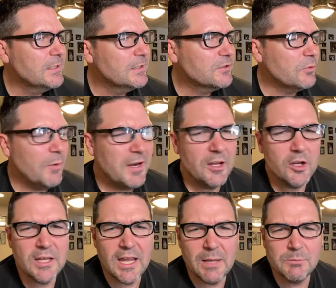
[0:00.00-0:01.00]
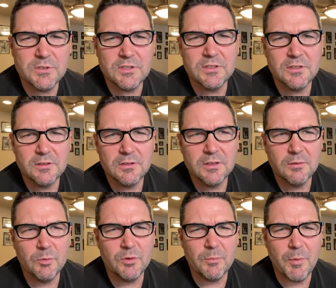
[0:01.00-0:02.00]
So many good games
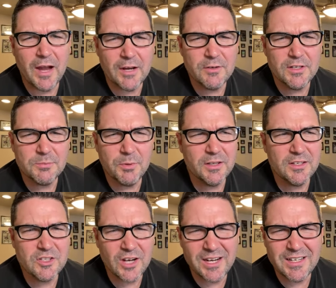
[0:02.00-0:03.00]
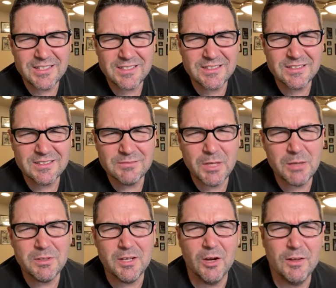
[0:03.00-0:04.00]
with the Padres playing the Giants?
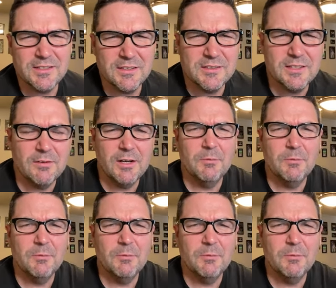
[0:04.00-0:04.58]
Maybe? No, that doesn't sound right.